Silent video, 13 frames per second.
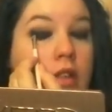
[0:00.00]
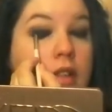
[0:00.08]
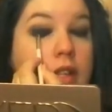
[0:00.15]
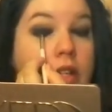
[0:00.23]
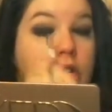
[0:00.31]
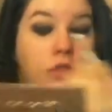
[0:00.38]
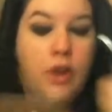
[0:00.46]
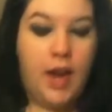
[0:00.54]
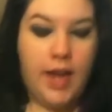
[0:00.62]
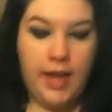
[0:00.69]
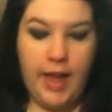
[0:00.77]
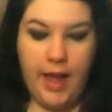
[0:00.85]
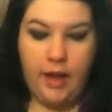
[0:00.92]
then
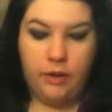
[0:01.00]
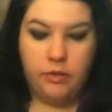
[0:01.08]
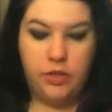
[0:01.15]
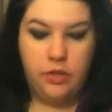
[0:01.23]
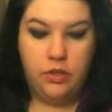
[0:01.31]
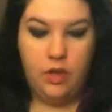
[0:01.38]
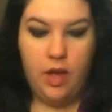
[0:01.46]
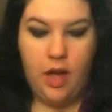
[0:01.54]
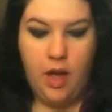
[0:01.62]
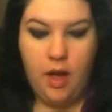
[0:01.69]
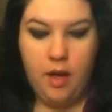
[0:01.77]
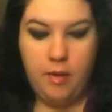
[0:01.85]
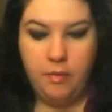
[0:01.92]
try it out
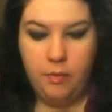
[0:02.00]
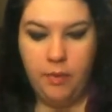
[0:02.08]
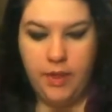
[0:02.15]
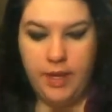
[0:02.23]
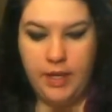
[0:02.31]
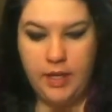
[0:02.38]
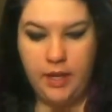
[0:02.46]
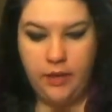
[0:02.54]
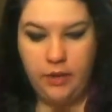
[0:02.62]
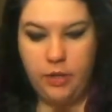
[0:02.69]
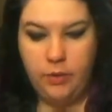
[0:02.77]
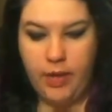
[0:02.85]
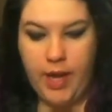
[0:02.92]
with any color
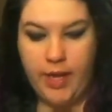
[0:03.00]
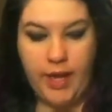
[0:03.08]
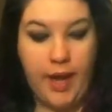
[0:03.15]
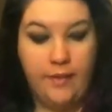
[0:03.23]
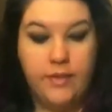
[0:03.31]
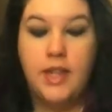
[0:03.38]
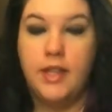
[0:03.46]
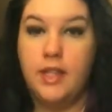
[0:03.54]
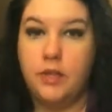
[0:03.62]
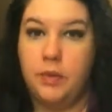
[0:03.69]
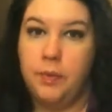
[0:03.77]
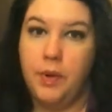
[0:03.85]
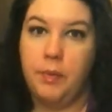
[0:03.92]
you like. I've done
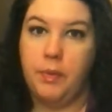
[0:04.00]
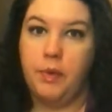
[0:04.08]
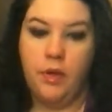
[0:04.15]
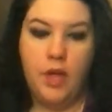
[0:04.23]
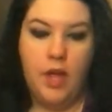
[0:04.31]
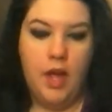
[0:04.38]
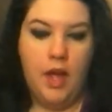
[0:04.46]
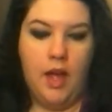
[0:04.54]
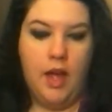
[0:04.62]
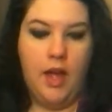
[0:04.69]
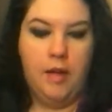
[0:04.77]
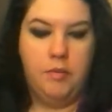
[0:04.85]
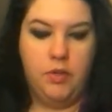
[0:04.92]
this with purple
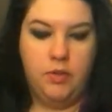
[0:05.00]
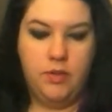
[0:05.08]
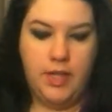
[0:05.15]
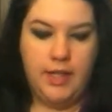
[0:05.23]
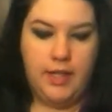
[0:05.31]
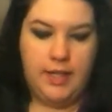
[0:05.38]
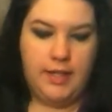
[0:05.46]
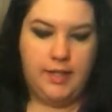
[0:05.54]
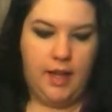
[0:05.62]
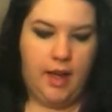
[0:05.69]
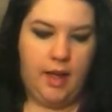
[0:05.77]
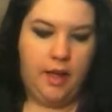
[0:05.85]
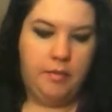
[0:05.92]
using this
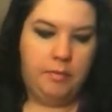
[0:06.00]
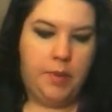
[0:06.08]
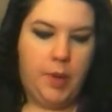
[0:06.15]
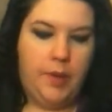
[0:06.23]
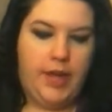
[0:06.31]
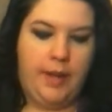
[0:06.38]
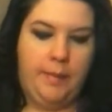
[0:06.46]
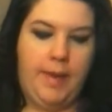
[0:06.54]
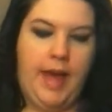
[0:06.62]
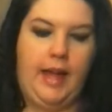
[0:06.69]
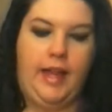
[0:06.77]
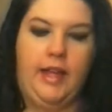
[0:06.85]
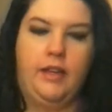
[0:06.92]
Poetica
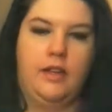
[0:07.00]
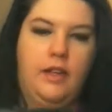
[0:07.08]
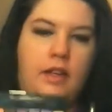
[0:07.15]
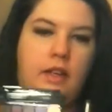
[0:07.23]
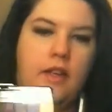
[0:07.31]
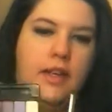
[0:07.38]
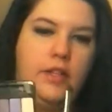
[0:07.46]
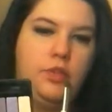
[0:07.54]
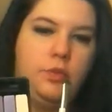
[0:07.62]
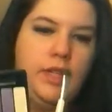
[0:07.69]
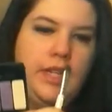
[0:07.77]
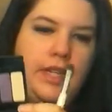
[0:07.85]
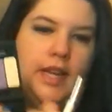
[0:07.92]
palette. It's
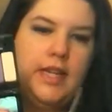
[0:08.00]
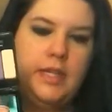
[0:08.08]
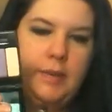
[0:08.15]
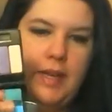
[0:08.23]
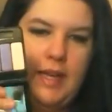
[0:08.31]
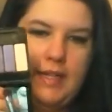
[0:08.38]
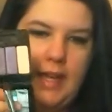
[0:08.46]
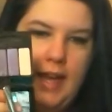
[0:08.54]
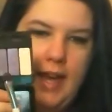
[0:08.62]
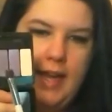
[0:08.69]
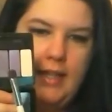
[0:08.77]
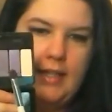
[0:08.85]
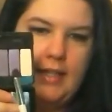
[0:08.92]
really nice because it
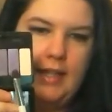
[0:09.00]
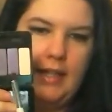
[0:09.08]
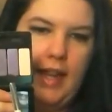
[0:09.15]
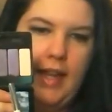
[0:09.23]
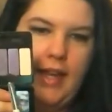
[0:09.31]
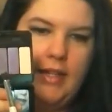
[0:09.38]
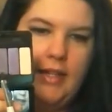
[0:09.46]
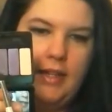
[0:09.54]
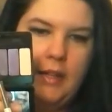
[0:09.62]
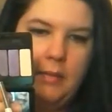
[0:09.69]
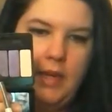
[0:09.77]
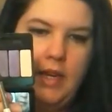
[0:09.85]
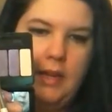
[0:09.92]
has the light,
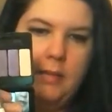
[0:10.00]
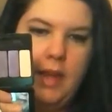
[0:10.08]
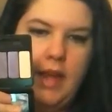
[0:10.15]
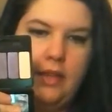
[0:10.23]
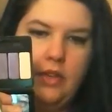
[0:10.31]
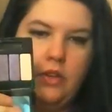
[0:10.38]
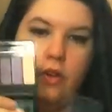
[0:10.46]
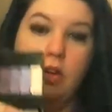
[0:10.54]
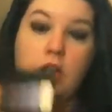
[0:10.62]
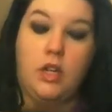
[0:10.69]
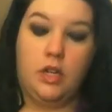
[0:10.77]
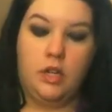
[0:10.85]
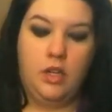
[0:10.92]
the medium, and the dark.